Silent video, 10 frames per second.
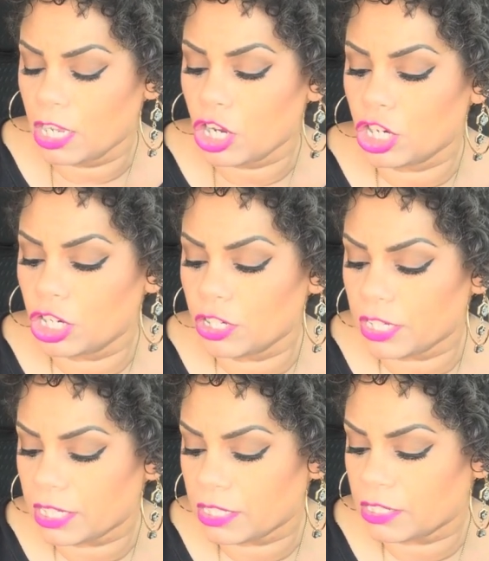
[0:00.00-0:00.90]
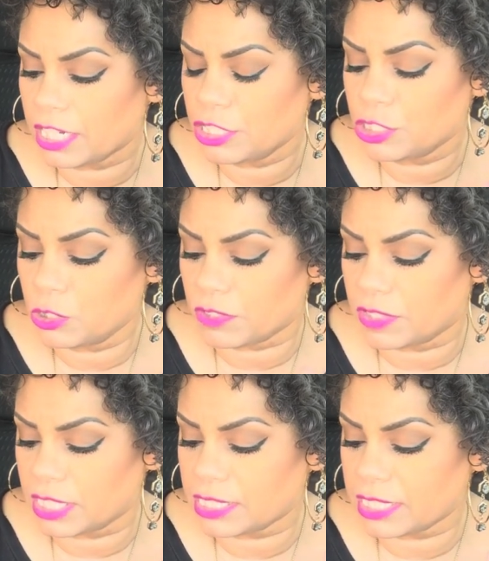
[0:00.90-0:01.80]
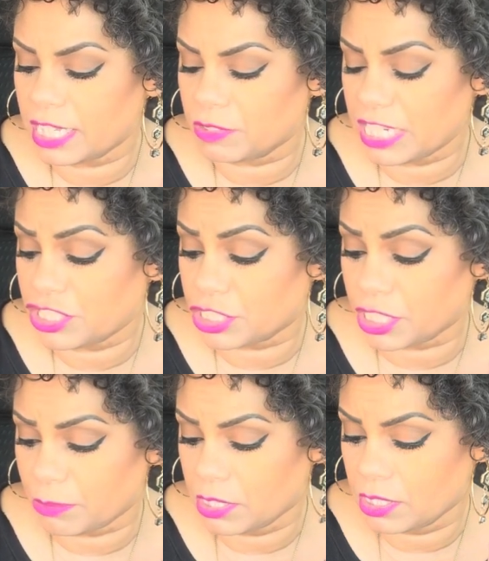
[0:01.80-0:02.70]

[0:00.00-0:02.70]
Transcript: her intrusiveness in a relationship.